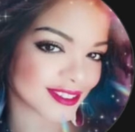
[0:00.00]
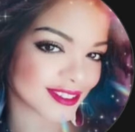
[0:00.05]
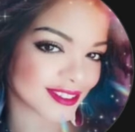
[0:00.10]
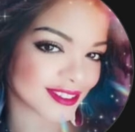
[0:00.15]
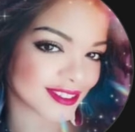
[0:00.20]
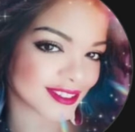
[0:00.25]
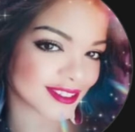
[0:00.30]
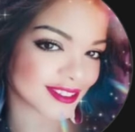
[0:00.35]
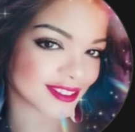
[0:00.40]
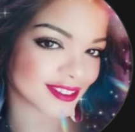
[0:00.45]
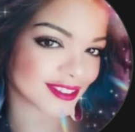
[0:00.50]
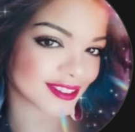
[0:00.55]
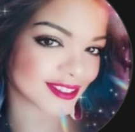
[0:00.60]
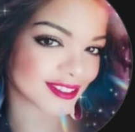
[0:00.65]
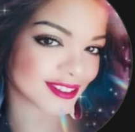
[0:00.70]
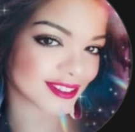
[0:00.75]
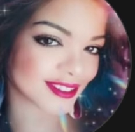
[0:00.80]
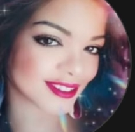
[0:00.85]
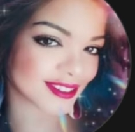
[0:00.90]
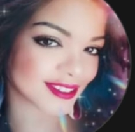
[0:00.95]

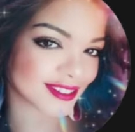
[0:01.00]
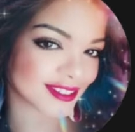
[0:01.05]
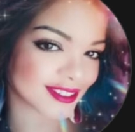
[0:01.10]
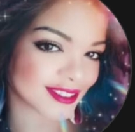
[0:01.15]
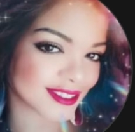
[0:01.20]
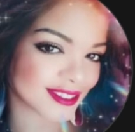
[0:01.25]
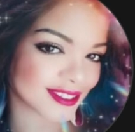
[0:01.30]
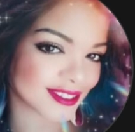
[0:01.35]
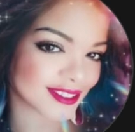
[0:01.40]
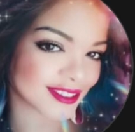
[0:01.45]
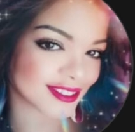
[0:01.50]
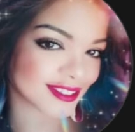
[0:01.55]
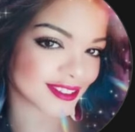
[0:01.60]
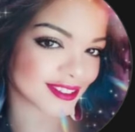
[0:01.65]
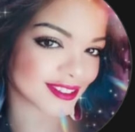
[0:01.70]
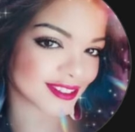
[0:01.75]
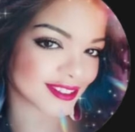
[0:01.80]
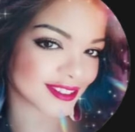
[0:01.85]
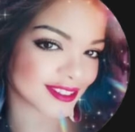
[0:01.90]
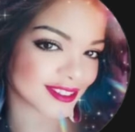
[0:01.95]

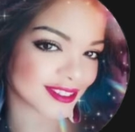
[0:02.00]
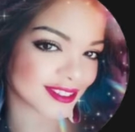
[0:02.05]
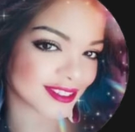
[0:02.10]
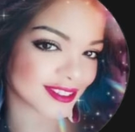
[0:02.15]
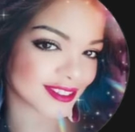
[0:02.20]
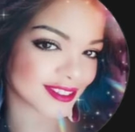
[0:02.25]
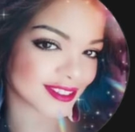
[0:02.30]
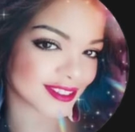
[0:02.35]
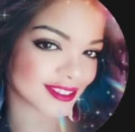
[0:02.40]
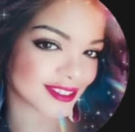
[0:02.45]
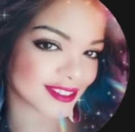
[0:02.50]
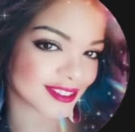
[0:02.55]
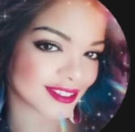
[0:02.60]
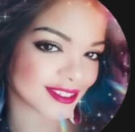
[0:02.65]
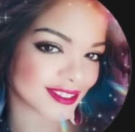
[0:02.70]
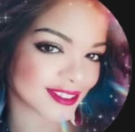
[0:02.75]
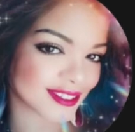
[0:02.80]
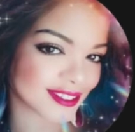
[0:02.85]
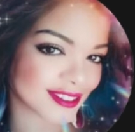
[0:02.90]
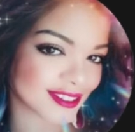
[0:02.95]

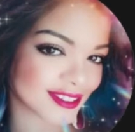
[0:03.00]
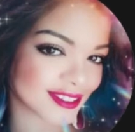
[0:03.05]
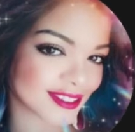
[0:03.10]
[no speech]